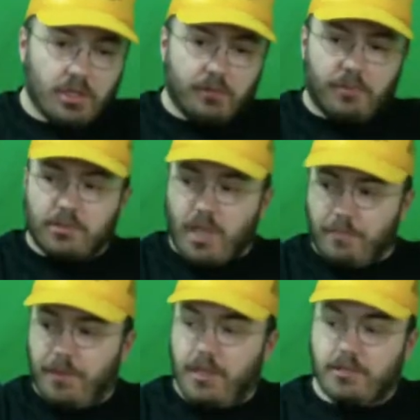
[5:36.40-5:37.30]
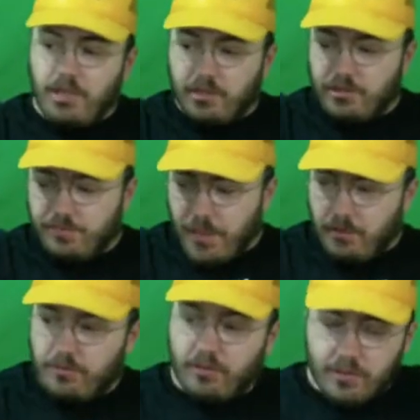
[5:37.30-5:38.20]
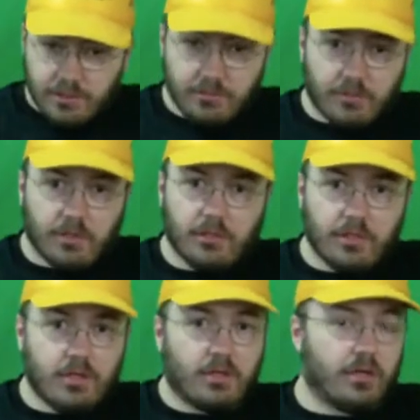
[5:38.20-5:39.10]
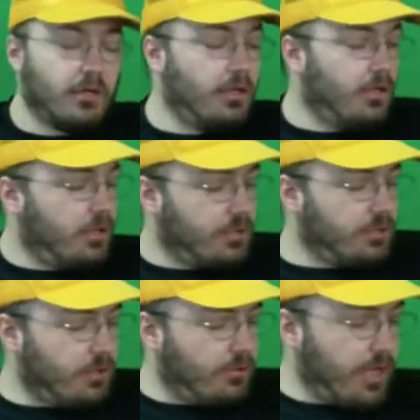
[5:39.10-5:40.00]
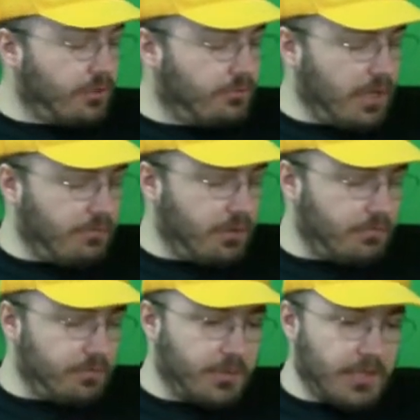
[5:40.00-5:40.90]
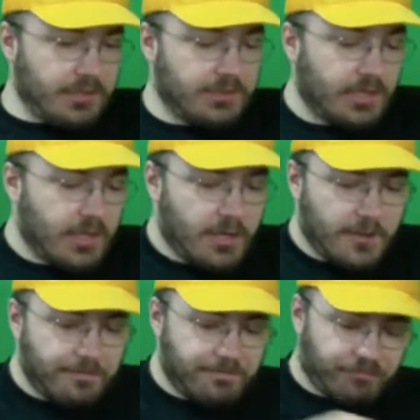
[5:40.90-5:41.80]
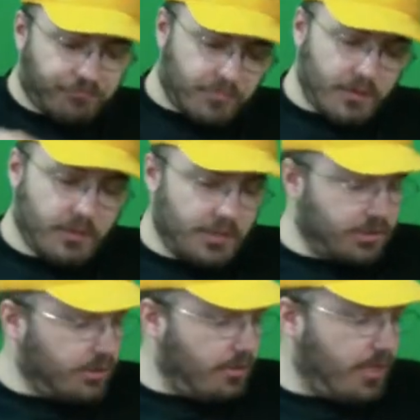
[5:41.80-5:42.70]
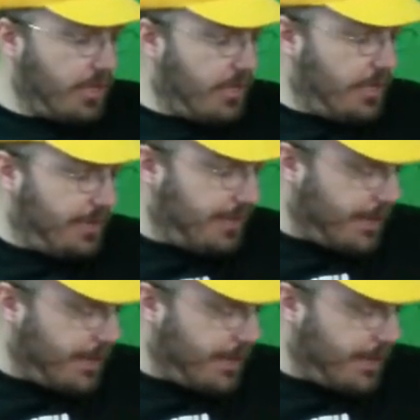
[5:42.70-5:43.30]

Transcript: But it's not bad. It's better than this one here. So that's the one I want to replace. Let's go ahead